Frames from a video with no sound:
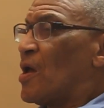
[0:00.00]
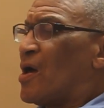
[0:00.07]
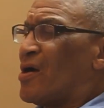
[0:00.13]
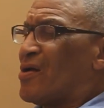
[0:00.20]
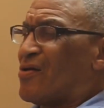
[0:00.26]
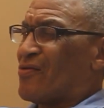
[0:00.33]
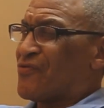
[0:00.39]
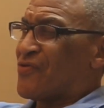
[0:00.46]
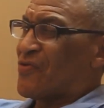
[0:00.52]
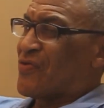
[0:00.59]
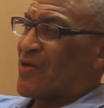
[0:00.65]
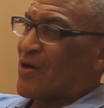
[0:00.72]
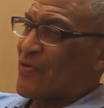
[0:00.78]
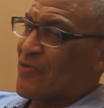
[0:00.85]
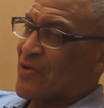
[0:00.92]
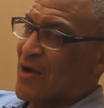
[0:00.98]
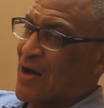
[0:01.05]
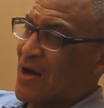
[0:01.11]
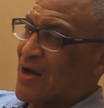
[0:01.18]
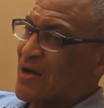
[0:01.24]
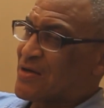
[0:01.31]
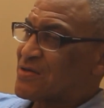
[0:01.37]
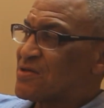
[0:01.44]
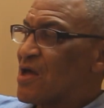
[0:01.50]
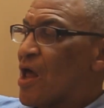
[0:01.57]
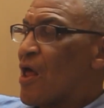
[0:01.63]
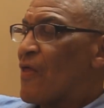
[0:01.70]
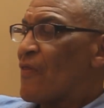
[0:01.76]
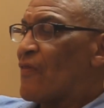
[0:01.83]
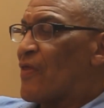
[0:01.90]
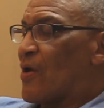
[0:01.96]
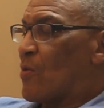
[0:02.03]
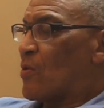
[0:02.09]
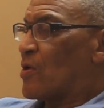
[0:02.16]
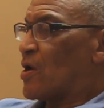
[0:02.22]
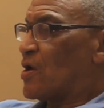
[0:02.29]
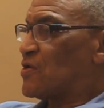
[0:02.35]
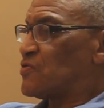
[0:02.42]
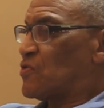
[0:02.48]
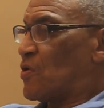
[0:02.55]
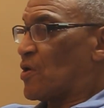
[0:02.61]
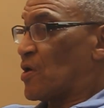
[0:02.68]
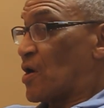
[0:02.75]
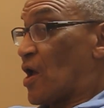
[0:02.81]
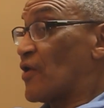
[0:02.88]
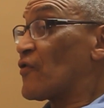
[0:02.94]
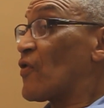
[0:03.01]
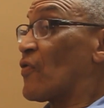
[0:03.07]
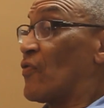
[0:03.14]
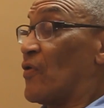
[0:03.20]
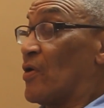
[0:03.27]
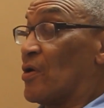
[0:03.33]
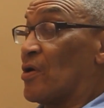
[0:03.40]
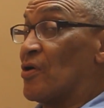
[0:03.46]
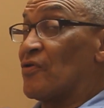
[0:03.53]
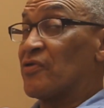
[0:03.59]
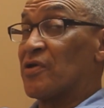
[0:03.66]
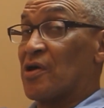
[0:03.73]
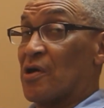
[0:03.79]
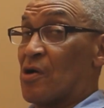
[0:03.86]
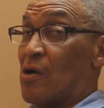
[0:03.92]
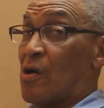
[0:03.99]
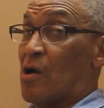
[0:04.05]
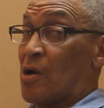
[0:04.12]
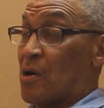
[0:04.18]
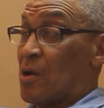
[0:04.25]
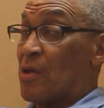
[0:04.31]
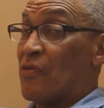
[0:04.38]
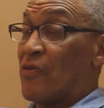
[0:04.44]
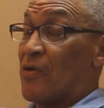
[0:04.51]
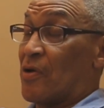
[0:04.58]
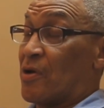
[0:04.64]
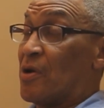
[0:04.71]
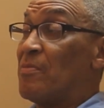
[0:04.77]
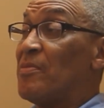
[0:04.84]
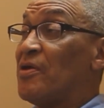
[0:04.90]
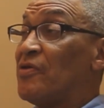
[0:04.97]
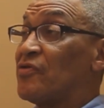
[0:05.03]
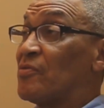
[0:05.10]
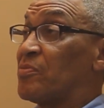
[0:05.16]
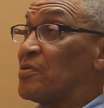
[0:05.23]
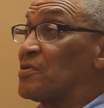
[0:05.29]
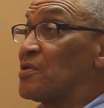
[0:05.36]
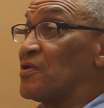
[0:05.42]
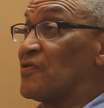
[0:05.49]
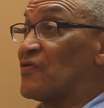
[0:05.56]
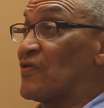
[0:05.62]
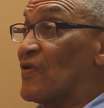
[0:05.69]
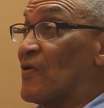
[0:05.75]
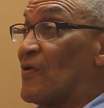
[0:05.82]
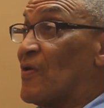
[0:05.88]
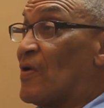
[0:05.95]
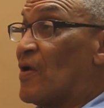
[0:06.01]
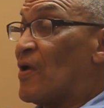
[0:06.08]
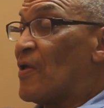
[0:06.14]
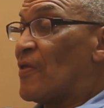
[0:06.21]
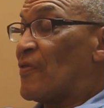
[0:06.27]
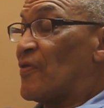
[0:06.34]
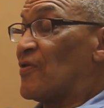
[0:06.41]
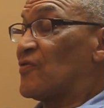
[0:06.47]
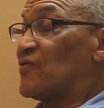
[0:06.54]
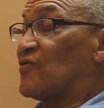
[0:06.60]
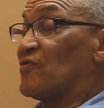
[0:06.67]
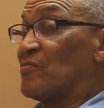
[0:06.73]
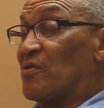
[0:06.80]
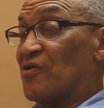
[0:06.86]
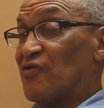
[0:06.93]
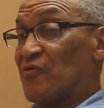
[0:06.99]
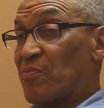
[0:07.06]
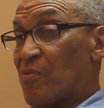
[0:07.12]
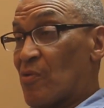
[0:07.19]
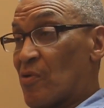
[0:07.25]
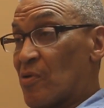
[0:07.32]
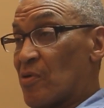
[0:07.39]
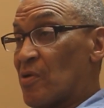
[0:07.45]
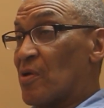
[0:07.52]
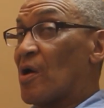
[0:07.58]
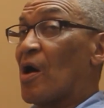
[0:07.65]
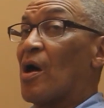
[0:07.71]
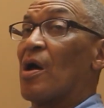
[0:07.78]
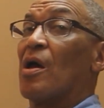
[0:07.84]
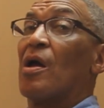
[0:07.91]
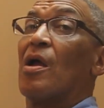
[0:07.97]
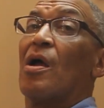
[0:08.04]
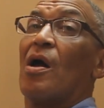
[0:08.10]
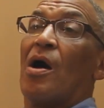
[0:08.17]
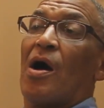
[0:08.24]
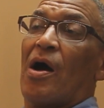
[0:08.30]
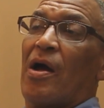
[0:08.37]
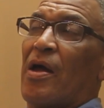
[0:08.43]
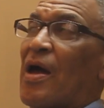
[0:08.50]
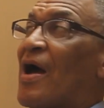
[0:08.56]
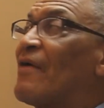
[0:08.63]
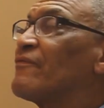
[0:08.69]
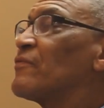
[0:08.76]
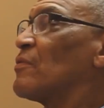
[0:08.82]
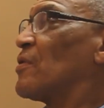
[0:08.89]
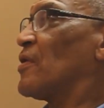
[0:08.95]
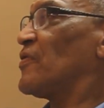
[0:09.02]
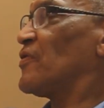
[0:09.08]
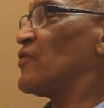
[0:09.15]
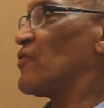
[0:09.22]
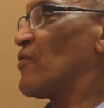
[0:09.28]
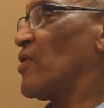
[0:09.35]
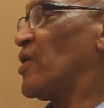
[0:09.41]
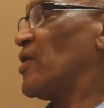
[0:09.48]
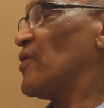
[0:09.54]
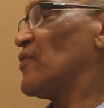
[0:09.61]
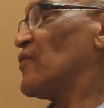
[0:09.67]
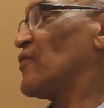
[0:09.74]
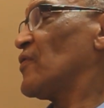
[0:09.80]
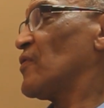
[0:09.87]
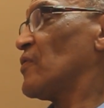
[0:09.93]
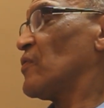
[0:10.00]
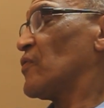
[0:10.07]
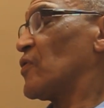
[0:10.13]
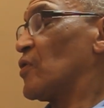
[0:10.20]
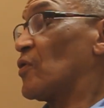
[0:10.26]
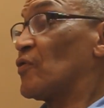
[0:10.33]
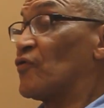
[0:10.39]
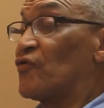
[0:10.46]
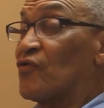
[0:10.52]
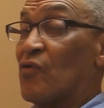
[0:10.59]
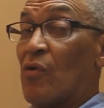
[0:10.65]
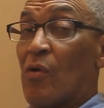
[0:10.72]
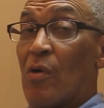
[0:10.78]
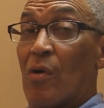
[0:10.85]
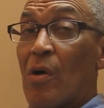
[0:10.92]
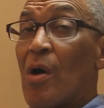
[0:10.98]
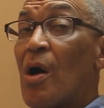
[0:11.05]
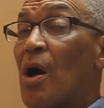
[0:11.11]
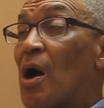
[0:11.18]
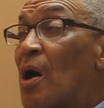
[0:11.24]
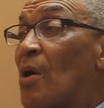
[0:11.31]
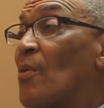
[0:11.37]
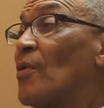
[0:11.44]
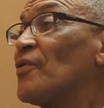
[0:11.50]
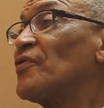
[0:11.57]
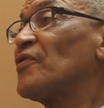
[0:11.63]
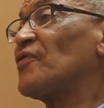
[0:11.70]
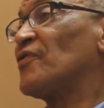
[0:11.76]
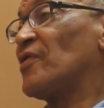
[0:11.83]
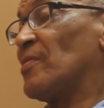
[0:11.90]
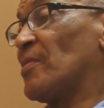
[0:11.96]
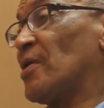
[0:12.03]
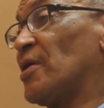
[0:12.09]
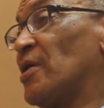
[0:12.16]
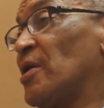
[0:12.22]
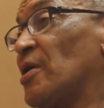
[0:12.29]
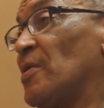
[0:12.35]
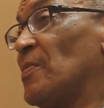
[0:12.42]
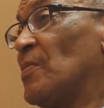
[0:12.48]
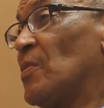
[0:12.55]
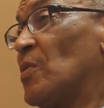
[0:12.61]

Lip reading: And also the other guys, they were not as organized. They're going to get caught. They're going to meet the police. This is my sport. I have to ride the trains to go to school. I want to see my name.